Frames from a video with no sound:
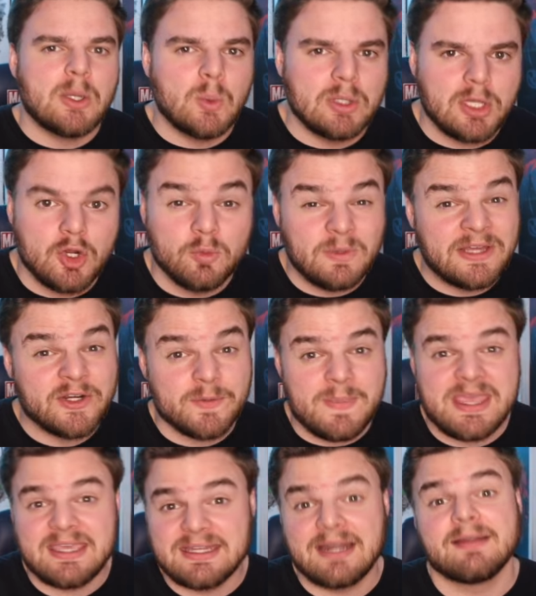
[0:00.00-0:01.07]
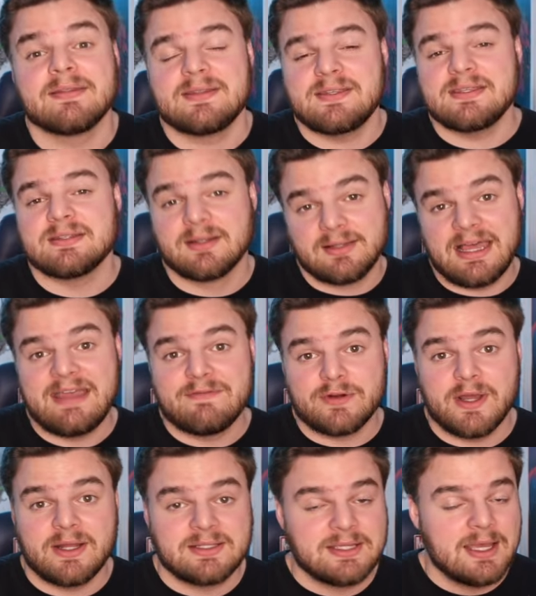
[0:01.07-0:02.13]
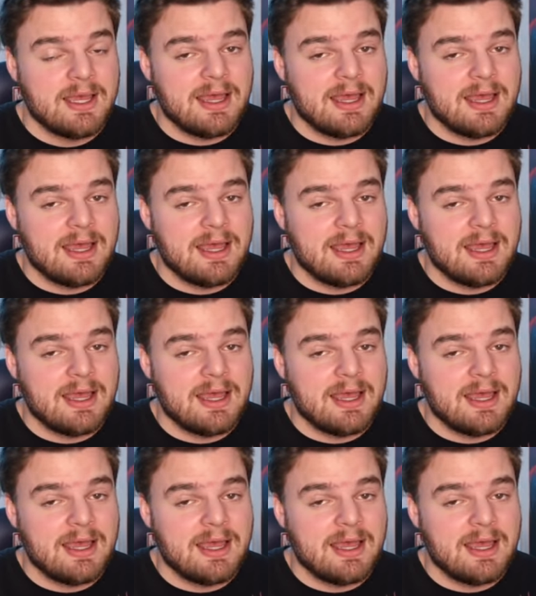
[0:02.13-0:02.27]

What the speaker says: will Homelander make it out of the season alive or not?